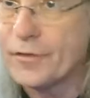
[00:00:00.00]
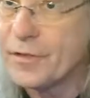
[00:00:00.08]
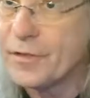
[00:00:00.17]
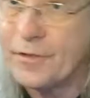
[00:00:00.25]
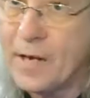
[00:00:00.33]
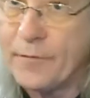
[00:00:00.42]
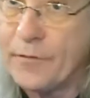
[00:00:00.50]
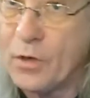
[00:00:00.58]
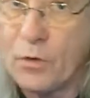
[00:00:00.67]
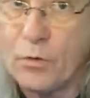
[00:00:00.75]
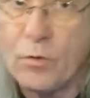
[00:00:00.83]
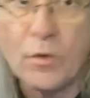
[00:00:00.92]
these have
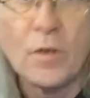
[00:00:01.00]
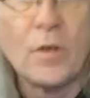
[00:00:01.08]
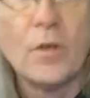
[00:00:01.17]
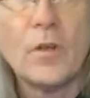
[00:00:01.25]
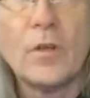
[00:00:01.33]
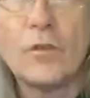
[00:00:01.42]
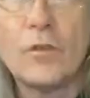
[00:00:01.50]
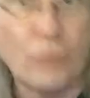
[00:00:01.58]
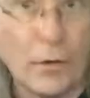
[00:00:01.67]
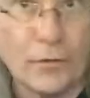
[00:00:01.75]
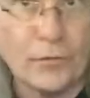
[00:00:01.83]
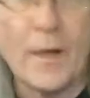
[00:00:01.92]
no
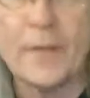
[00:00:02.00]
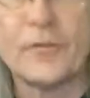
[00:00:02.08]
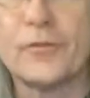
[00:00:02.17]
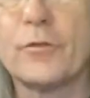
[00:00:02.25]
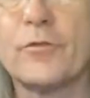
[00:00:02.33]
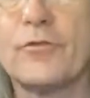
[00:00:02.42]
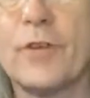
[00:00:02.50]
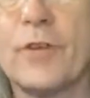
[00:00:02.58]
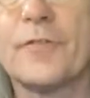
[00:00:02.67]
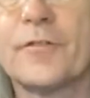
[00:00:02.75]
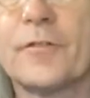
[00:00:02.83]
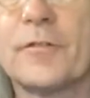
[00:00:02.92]
truss rods to
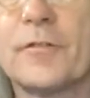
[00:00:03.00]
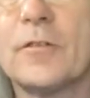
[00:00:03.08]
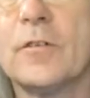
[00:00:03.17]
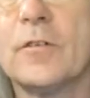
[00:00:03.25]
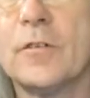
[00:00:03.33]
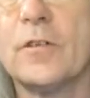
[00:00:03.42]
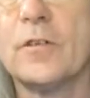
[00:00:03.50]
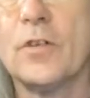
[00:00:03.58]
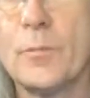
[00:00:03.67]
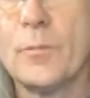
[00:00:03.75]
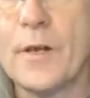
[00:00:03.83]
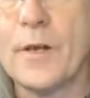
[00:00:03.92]
adjust.
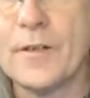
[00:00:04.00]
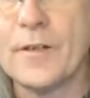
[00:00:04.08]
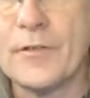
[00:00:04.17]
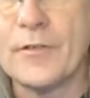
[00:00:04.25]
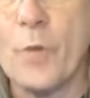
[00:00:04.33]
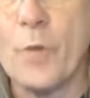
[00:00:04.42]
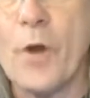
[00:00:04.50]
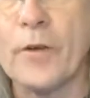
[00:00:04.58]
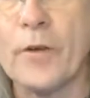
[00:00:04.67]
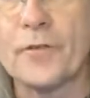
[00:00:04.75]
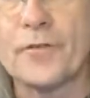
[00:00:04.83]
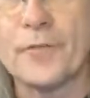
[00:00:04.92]
But no
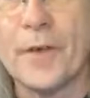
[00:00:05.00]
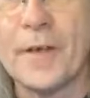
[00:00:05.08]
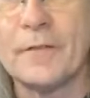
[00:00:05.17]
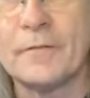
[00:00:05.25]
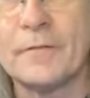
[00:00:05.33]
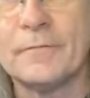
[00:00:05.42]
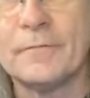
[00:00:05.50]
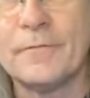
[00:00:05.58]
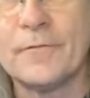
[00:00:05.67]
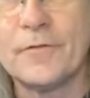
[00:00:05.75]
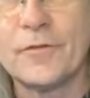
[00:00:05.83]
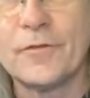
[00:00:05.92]
markers, right?
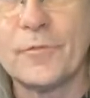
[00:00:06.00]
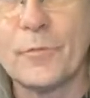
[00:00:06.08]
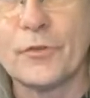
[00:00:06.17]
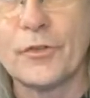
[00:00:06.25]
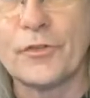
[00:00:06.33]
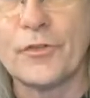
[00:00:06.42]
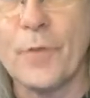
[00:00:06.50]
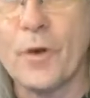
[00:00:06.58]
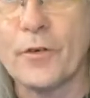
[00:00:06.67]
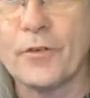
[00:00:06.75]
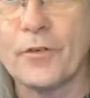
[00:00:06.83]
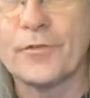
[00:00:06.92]
Position
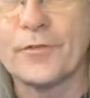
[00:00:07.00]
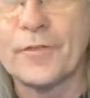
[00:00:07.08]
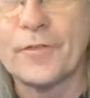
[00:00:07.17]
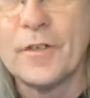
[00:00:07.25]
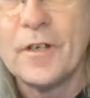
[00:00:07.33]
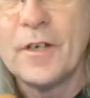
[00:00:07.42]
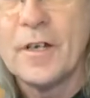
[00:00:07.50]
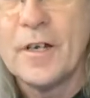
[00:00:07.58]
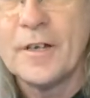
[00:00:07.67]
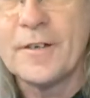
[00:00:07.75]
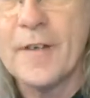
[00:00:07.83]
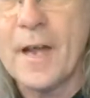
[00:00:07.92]
markers.
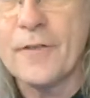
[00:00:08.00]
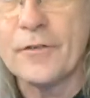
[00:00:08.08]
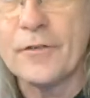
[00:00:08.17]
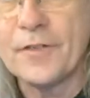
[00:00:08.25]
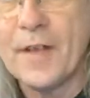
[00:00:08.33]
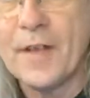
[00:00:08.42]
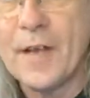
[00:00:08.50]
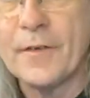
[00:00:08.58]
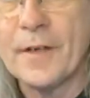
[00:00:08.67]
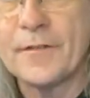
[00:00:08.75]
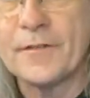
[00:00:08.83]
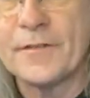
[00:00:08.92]
Neither does it have it on
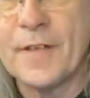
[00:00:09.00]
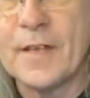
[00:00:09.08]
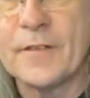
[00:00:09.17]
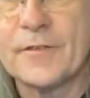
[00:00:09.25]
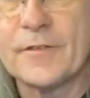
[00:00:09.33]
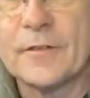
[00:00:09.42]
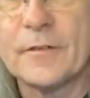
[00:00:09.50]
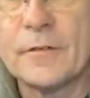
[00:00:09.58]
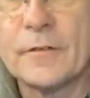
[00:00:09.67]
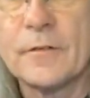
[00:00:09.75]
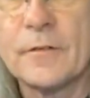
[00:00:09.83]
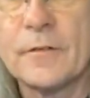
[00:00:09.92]
the sides.
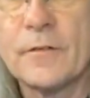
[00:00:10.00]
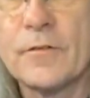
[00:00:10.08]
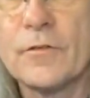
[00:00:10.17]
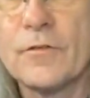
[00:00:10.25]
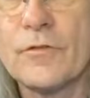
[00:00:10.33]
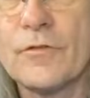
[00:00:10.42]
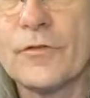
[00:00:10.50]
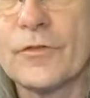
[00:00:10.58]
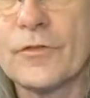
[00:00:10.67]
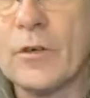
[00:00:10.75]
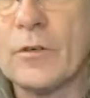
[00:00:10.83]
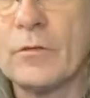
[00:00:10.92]

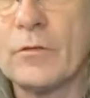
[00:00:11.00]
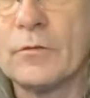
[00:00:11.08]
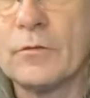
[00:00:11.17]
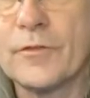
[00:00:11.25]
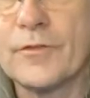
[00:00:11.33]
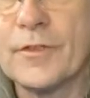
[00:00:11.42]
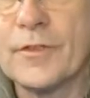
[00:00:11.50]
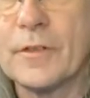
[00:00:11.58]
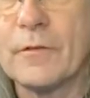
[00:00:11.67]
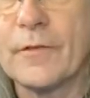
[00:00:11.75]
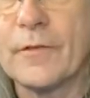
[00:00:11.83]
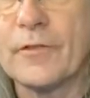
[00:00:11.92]
So you see the
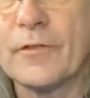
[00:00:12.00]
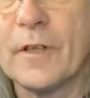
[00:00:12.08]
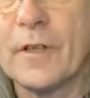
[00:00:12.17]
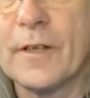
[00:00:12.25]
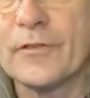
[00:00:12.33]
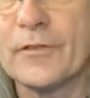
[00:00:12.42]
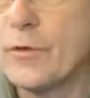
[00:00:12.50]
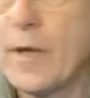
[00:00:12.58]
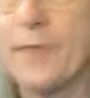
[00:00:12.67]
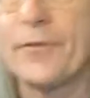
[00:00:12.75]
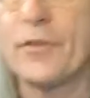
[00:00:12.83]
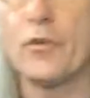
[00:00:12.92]
reflection of light. So you
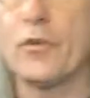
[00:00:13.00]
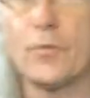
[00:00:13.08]
have to know your